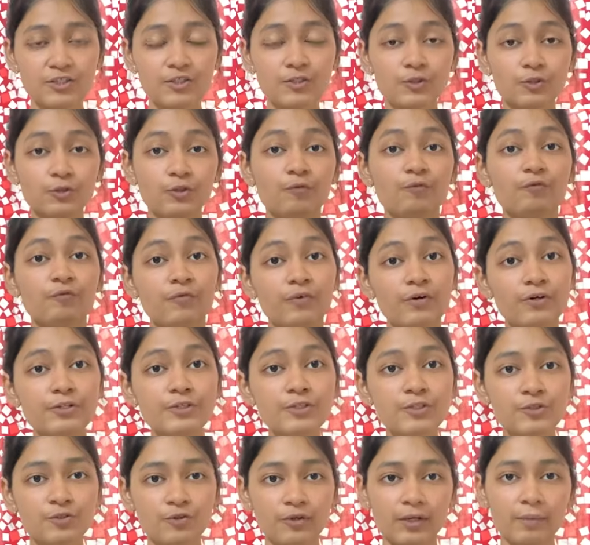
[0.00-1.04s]
to the
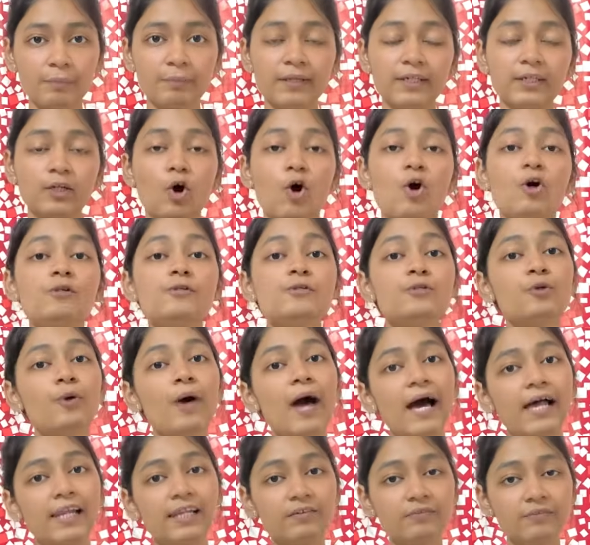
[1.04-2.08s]
first rib, it also
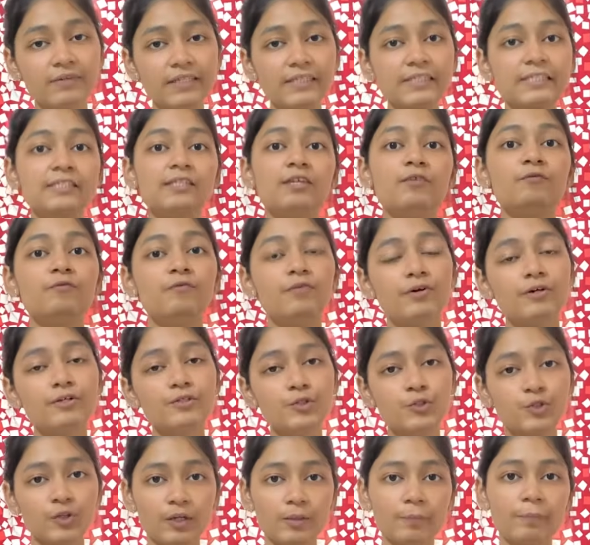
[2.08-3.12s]
elevates the
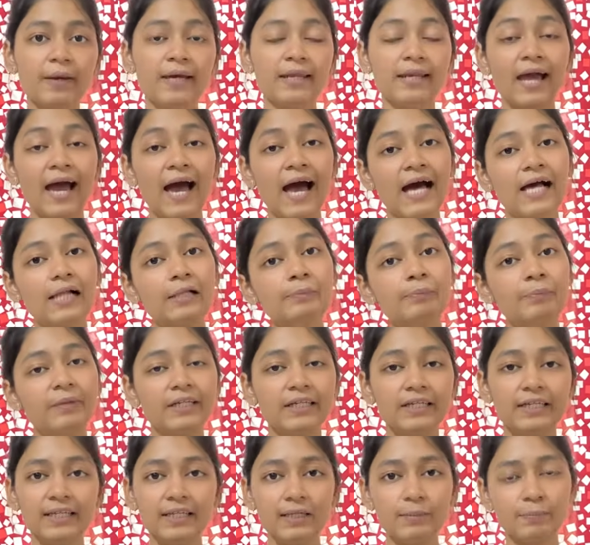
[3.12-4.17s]
first rib and help
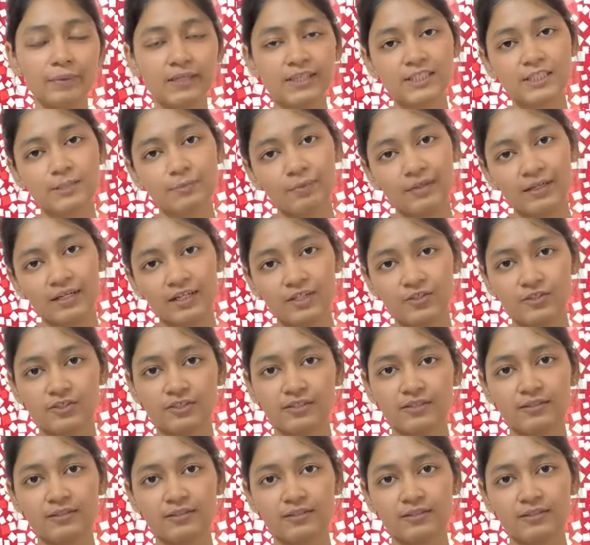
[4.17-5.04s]
in deep inspiration.